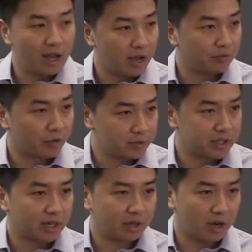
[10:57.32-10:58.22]
uh, firms
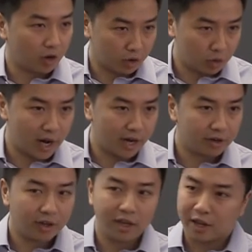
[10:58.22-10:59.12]
that are
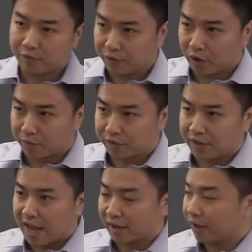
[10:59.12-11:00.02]
acquired and firms
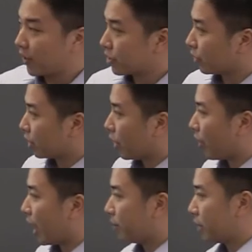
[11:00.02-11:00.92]
that eventually go
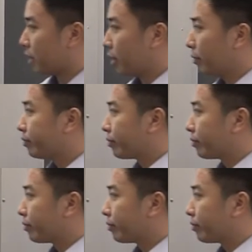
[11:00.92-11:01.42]
IPO.